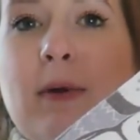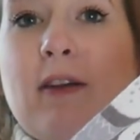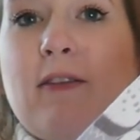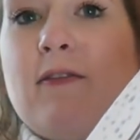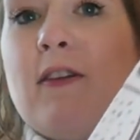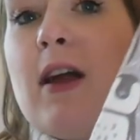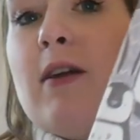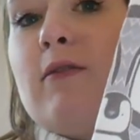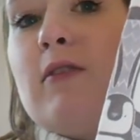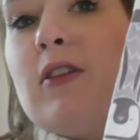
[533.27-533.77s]
are my
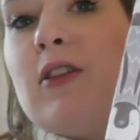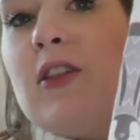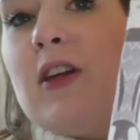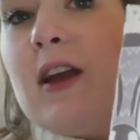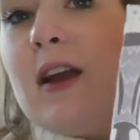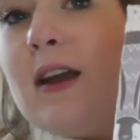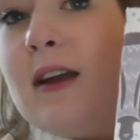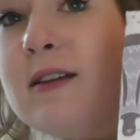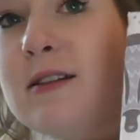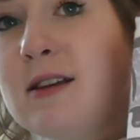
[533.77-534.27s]
favourite
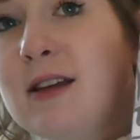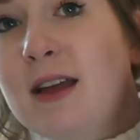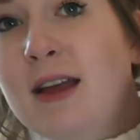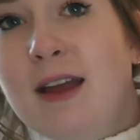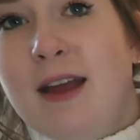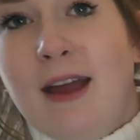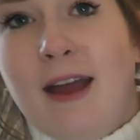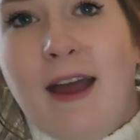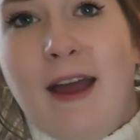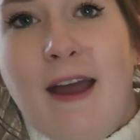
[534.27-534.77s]
thing
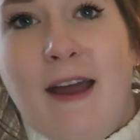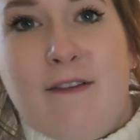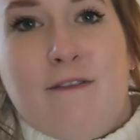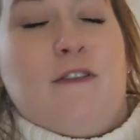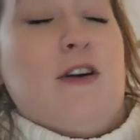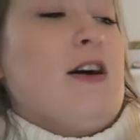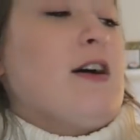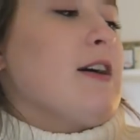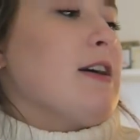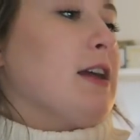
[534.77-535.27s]

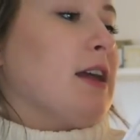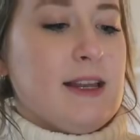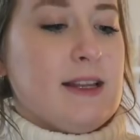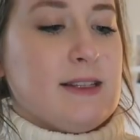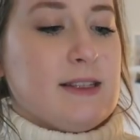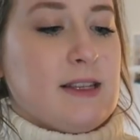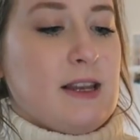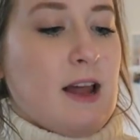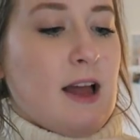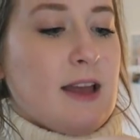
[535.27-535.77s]
ever.
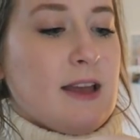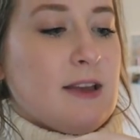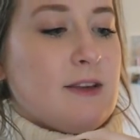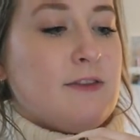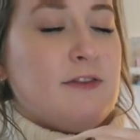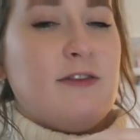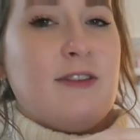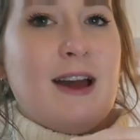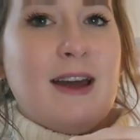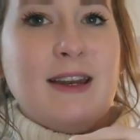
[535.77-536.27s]
It's
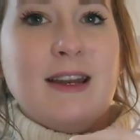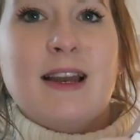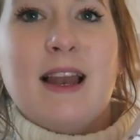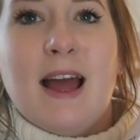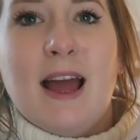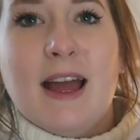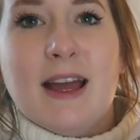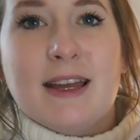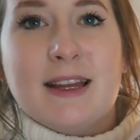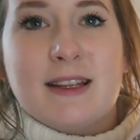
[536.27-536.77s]
like
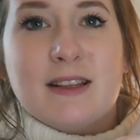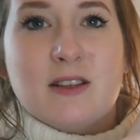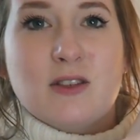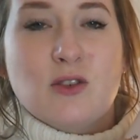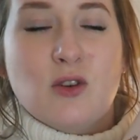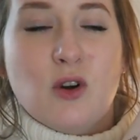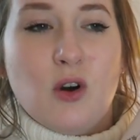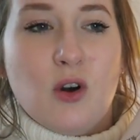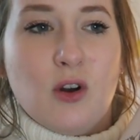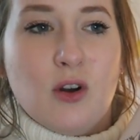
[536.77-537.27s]
flannelette, it's
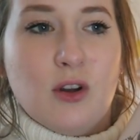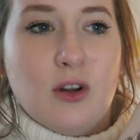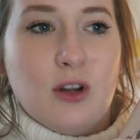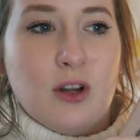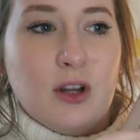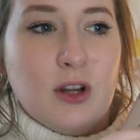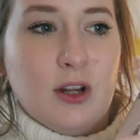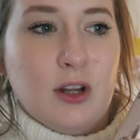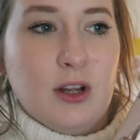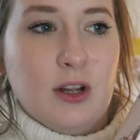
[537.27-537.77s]
not,
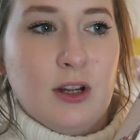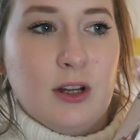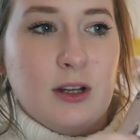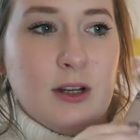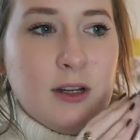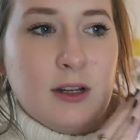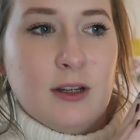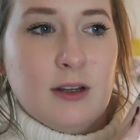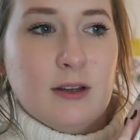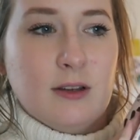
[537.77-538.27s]

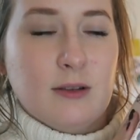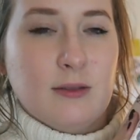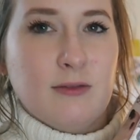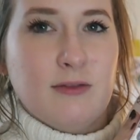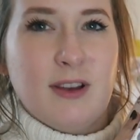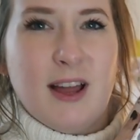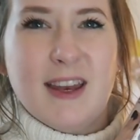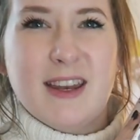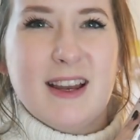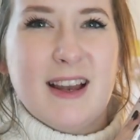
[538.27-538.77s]

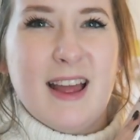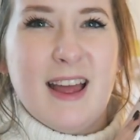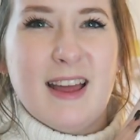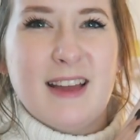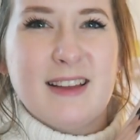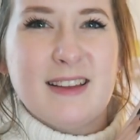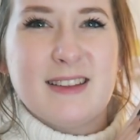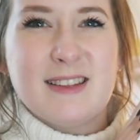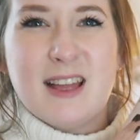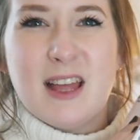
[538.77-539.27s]

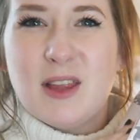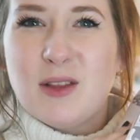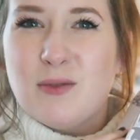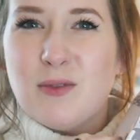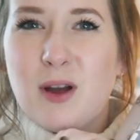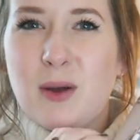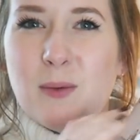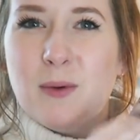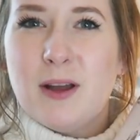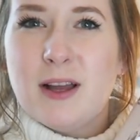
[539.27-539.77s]
flannelette, is that the
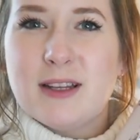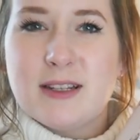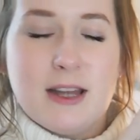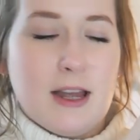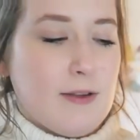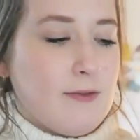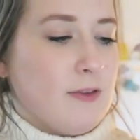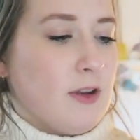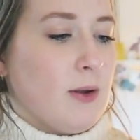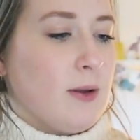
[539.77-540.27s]
right word? I
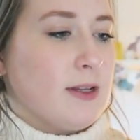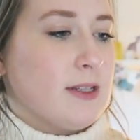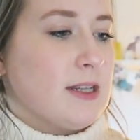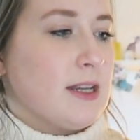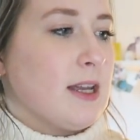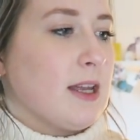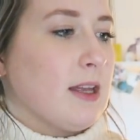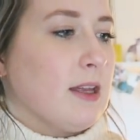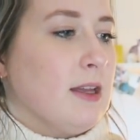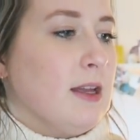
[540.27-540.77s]
have no
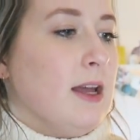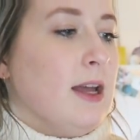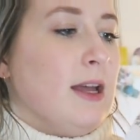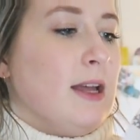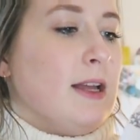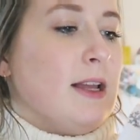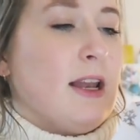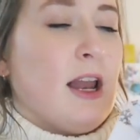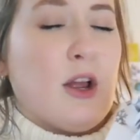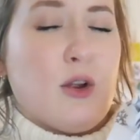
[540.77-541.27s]
idea.
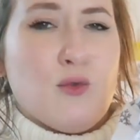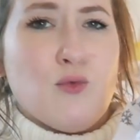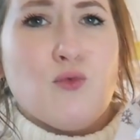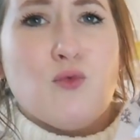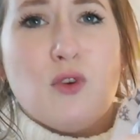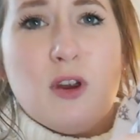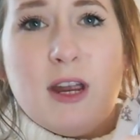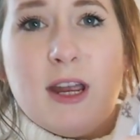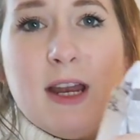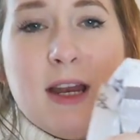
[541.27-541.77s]
Like
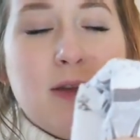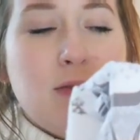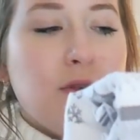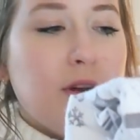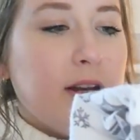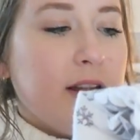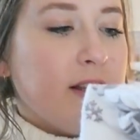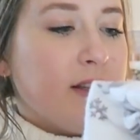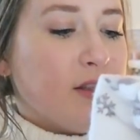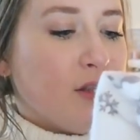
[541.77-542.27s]
really, really